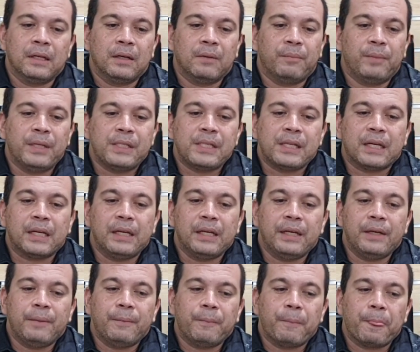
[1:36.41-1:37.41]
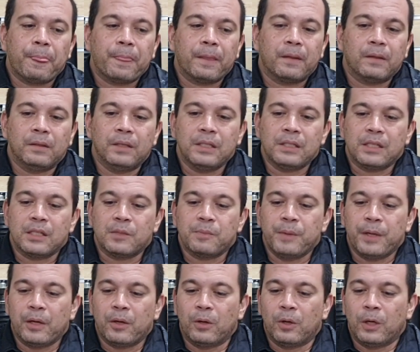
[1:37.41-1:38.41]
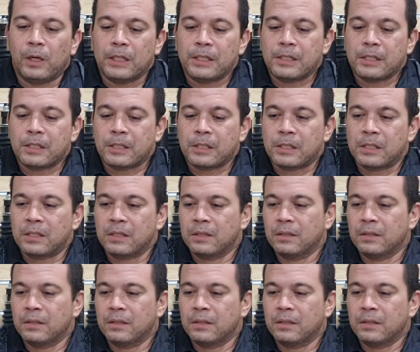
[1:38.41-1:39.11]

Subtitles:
Basically, this is because